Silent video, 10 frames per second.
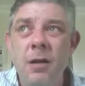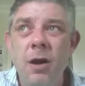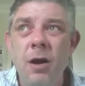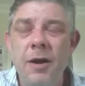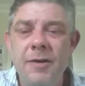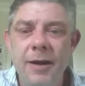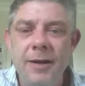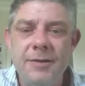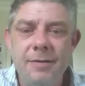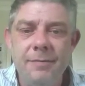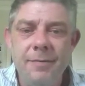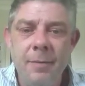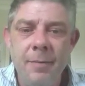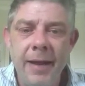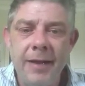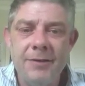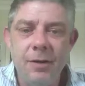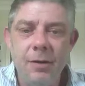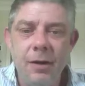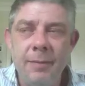a high dose of
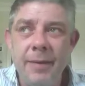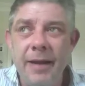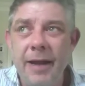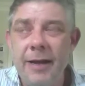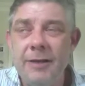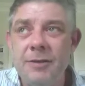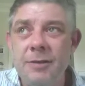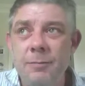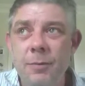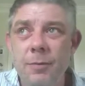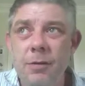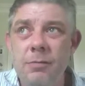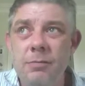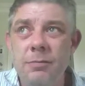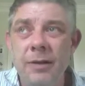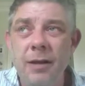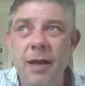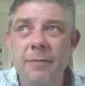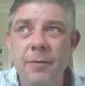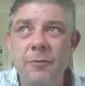antipsychotic medication will, you know,
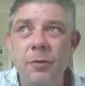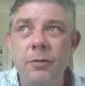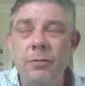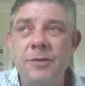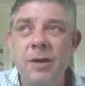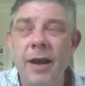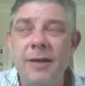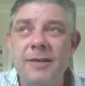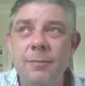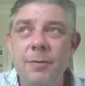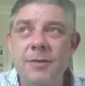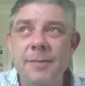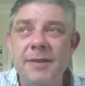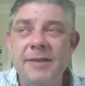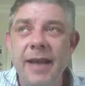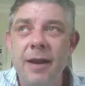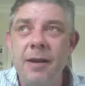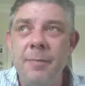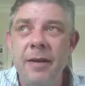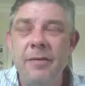have withdrawals. And I actually was a bit
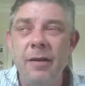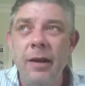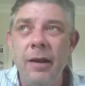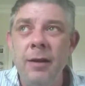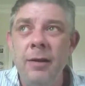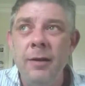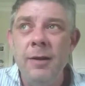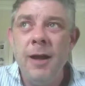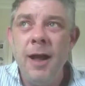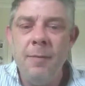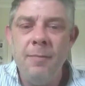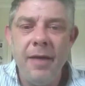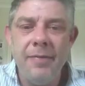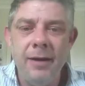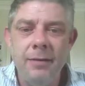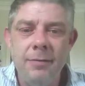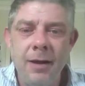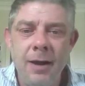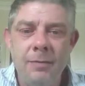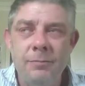scattered mentally. Nothing,
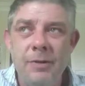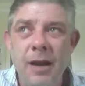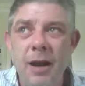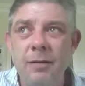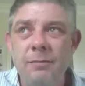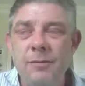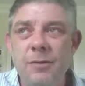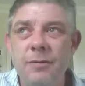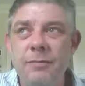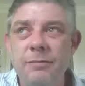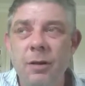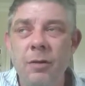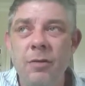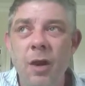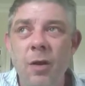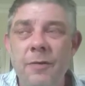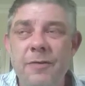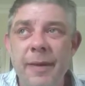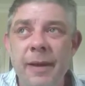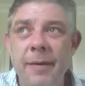you know, sort of along the lines
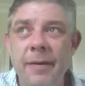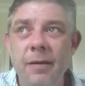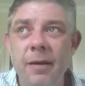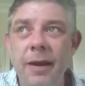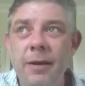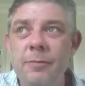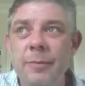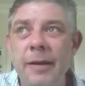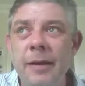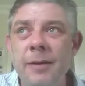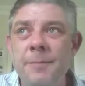of being mentally ill, but